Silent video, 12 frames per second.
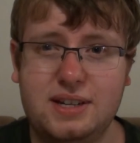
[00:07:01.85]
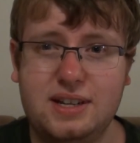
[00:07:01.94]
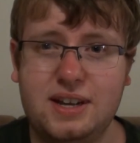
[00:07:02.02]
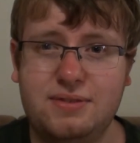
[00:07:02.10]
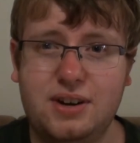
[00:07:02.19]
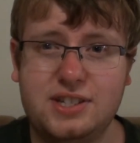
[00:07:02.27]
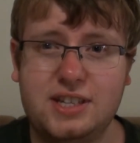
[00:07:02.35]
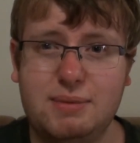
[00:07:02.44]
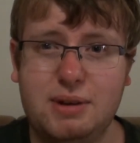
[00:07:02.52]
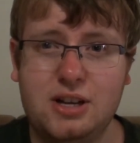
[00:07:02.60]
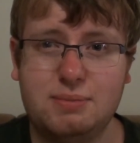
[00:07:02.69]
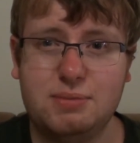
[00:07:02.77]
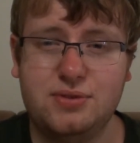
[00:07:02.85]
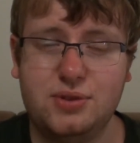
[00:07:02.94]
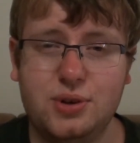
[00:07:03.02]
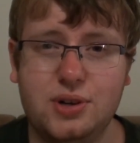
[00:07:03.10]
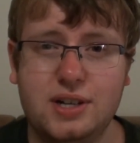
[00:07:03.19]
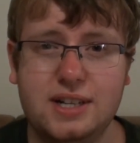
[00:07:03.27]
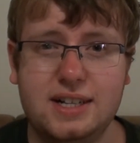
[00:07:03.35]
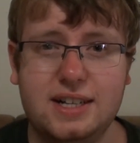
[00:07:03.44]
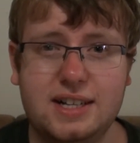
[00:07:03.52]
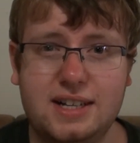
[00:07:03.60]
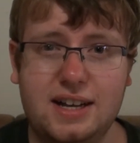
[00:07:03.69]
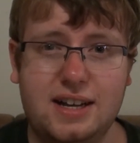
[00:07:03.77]
a fighter game like it before,
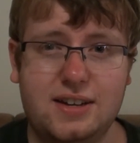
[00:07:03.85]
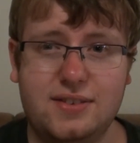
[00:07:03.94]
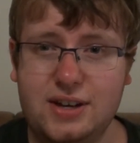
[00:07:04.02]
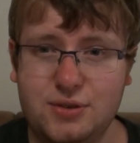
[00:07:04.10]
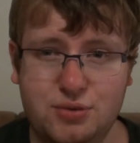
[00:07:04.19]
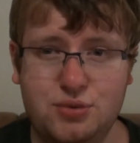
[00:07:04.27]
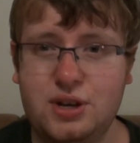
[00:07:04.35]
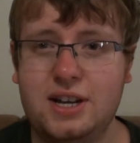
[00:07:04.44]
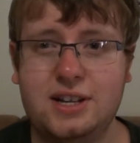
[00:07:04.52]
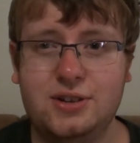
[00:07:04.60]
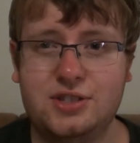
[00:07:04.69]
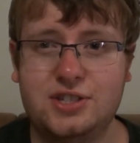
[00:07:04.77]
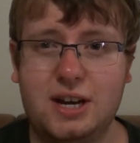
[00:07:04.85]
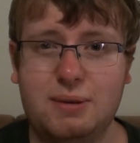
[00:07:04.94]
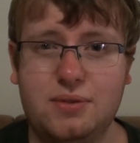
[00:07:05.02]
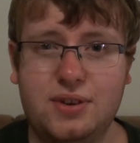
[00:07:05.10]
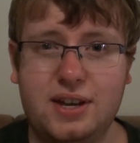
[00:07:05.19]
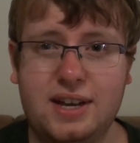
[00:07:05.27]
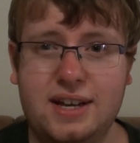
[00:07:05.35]
and I've had a really good time with it,